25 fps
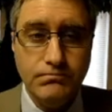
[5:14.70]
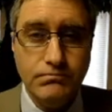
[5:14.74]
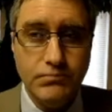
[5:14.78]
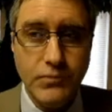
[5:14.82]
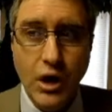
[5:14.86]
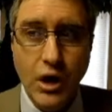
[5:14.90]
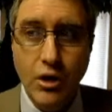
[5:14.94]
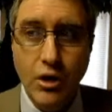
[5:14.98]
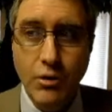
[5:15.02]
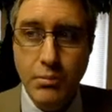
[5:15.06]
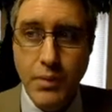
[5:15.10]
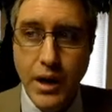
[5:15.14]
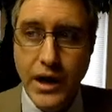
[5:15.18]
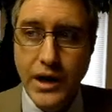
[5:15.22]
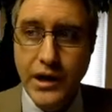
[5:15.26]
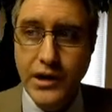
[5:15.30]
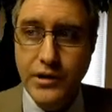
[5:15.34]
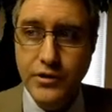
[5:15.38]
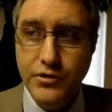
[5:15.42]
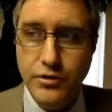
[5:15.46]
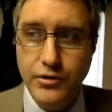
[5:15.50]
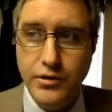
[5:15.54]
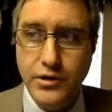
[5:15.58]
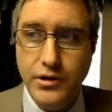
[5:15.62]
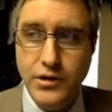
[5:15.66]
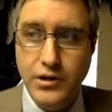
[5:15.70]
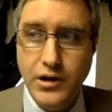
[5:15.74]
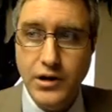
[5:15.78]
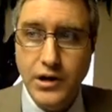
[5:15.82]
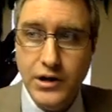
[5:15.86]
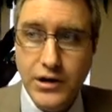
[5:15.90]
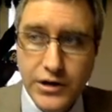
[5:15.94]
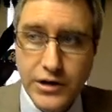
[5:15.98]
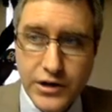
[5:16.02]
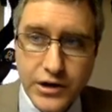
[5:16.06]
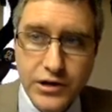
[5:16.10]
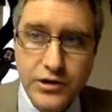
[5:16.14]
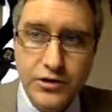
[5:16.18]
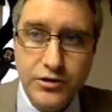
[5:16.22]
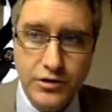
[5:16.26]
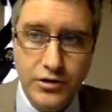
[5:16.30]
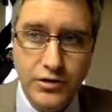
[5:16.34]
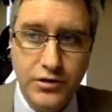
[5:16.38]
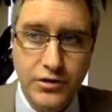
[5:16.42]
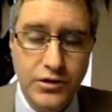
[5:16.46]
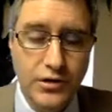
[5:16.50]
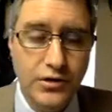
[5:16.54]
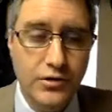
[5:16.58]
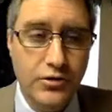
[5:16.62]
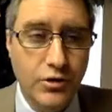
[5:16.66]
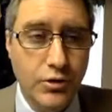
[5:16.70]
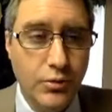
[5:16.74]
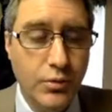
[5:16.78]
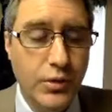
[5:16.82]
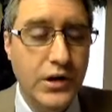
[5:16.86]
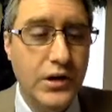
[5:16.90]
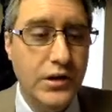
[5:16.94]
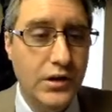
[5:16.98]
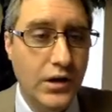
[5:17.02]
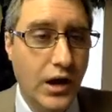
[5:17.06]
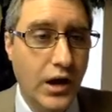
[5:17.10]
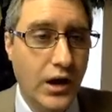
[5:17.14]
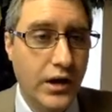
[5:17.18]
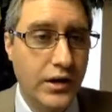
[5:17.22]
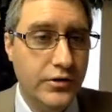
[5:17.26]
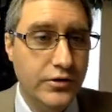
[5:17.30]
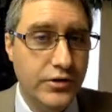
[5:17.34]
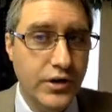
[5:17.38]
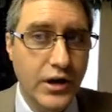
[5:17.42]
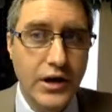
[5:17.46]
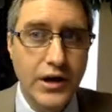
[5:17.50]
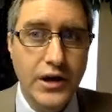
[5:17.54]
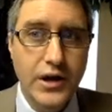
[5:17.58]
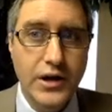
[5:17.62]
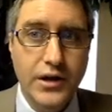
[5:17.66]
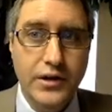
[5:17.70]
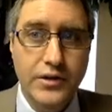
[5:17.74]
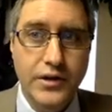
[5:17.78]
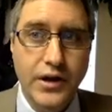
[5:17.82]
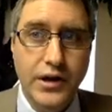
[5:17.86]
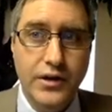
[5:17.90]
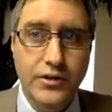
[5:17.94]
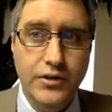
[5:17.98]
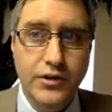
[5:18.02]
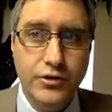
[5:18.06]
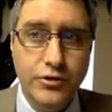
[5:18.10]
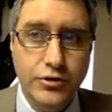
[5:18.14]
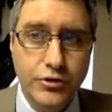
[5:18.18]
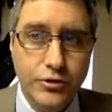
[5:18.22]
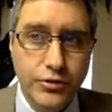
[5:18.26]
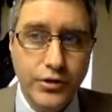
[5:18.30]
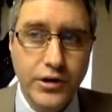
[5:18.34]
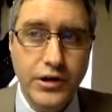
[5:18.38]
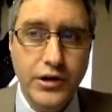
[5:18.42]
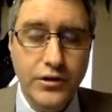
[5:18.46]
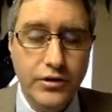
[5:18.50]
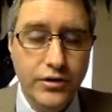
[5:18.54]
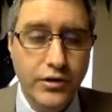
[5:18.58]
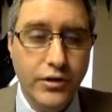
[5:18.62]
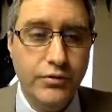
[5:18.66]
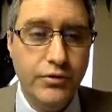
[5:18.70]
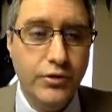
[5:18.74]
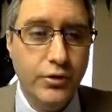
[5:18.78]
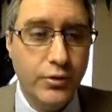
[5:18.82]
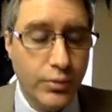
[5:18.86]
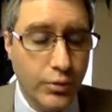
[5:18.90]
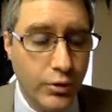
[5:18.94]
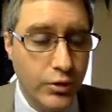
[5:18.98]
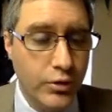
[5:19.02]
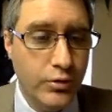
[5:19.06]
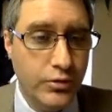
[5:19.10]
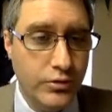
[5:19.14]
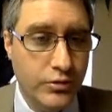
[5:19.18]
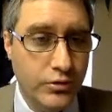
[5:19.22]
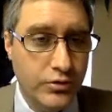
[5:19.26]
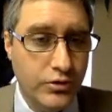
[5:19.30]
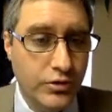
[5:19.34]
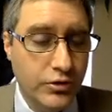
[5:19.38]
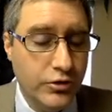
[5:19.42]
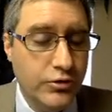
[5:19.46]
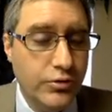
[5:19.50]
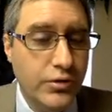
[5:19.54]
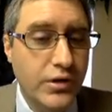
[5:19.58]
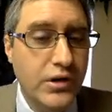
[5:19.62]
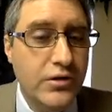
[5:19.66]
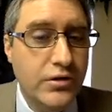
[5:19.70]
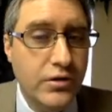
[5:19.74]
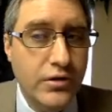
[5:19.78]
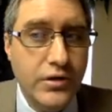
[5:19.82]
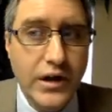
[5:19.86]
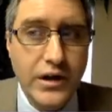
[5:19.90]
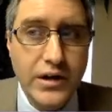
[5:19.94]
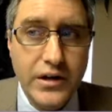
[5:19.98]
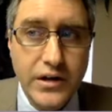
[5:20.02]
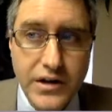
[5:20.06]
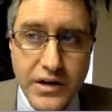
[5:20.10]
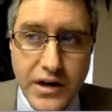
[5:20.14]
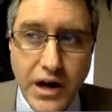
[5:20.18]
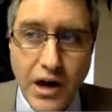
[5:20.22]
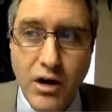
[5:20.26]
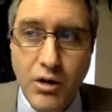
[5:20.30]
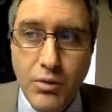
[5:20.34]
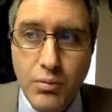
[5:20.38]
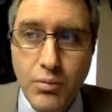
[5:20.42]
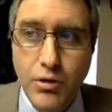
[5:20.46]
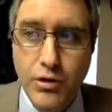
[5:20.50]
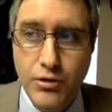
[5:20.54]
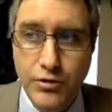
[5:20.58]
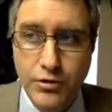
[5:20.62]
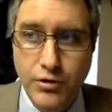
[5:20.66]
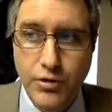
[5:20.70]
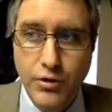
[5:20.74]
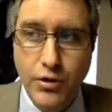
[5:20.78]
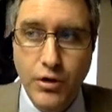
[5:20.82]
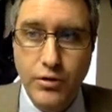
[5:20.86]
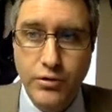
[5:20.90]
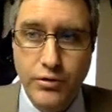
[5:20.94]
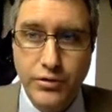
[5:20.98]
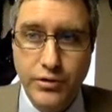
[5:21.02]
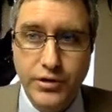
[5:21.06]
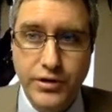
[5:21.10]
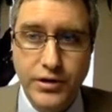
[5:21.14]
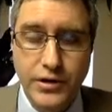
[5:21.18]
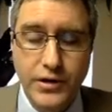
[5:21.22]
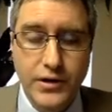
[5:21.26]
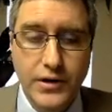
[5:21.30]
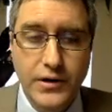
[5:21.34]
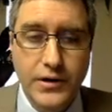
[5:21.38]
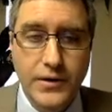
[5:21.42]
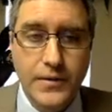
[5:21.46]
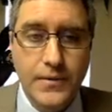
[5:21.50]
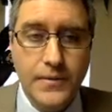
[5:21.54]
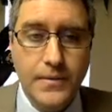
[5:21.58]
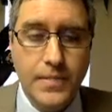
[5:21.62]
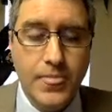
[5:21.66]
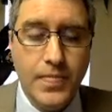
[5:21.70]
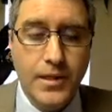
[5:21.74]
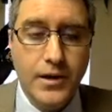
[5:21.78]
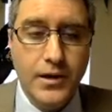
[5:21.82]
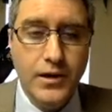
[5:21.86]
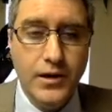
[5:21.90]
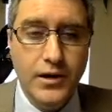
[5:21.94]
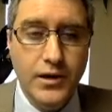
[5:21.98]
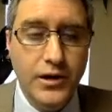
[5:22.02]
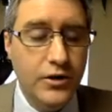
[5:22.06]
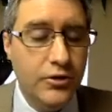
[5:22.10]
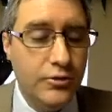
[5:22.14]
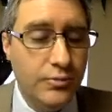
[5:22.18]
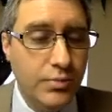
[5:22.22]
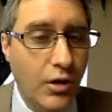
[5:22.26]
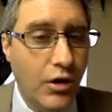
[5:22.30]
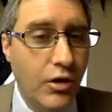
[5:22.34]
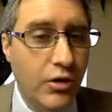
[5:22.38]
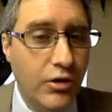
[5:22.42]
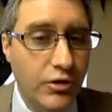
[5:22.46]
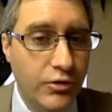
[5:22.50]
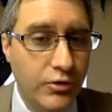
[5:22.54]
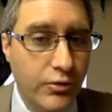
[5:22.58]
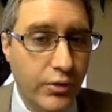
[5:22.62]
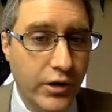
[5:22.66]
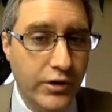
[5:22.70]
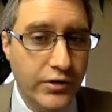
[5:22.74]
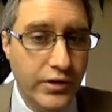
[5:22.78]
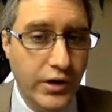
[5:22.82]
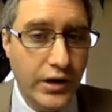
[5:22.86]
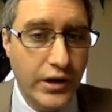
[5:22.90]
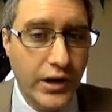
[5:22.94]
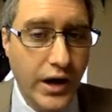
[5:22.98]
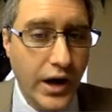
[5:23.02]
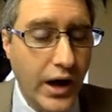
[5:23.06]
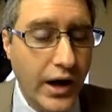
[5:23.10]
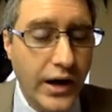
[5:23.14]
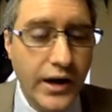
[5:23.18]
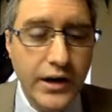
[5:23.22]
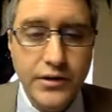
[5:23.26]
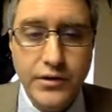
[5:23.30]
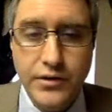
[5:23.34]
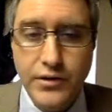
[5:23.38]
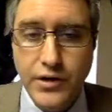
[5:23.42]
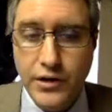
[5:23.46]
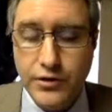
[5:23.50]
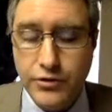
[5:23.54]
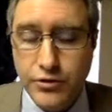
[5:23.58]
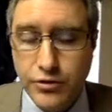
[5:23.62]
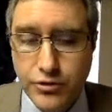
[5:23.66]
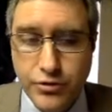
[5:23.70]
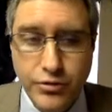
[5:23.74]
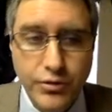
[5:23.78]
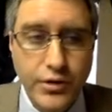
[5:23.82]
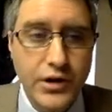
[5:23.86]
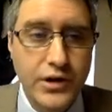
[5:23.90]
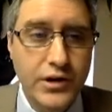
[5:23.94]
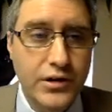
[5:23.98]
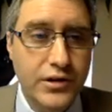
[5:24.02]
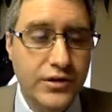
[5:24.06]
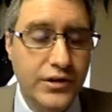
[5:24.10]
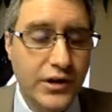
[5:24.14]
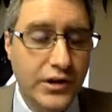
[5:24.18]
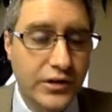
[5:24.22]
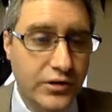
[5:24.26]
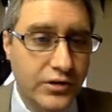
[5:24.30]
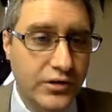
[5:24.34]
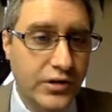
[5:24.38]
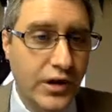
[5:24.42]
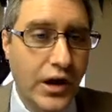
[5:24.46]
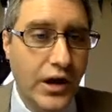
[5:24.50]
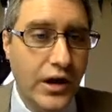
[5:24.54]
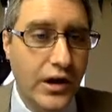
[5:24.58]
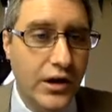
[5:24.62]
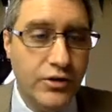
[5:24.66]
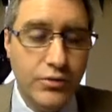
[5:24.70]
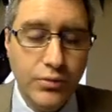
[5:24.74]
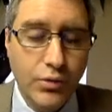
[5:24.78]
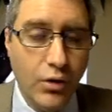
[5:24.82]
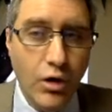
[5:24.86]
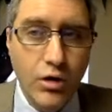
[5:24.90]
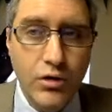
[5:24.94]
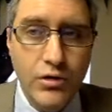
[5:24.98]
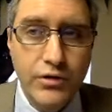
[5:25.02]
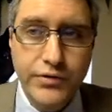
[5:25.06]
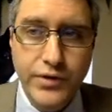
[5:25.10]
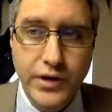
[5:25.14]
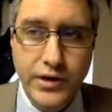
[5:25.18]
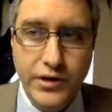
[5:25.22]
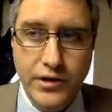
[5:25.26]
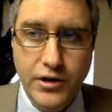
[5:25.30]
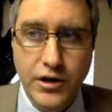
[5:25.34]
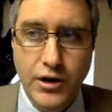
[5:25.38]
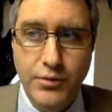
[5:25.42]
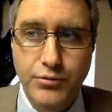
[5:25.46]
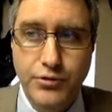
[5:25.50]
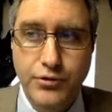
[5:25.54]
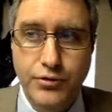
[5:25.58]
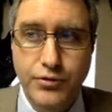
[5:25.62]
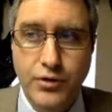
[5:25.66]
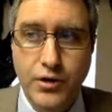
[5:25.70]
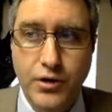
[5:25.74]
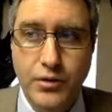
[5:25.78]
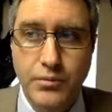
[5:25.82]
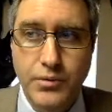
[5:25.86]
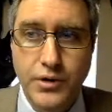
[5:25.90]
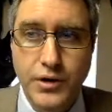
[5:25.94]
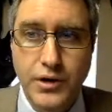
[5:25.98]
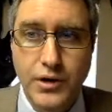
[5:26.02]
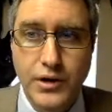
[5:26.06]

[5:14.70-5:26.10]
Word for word: our minds are conditioned to realize that the strength of the roots, the strength of that downward growth, is part of where that height, that strength, that size, where all of that comes from